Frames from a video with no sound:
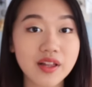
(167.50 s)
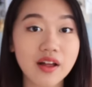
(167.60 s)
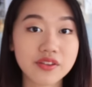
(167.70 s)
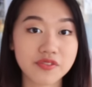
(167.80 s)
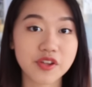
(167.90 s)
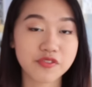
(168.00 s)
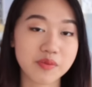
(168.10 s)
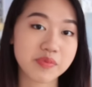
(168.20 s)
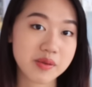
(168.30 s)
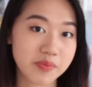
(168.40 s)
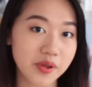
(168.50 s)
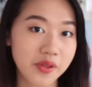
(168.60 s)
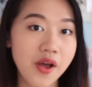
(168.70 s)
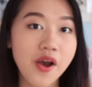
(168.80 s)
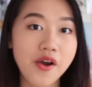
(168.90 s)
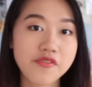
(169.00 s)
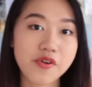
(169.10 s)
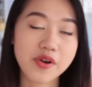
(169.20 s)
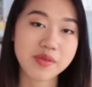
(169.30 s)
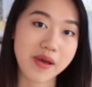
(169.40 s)
with a lot of different people
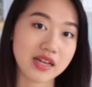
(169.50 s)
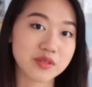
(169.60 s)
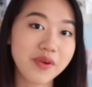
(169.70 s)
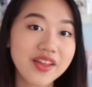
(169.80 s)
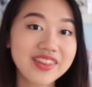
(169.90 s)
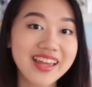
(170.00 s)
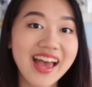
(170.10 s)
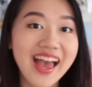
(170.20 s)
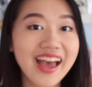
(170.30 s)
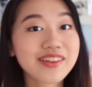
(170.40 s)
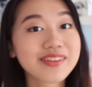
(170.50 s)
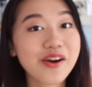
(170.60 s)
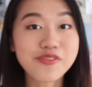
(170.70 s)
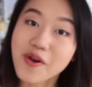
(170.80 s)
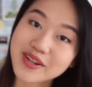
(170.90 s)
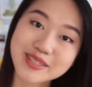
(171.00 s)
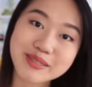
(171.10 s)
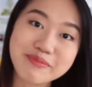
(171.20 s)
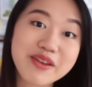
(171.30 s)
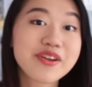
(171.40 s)
for the past month. And of
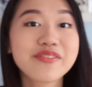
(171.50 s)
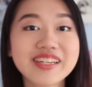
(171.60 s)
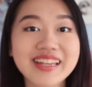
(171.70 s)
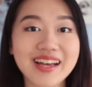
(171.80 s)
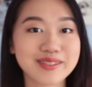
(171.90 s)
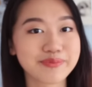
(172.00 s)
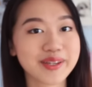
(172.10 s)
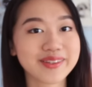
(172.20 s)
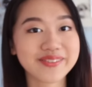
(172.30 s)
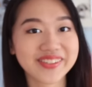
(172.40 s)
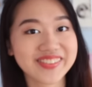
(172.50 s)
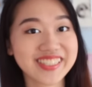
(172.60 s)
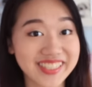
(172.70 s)
course, my favorite has been the one with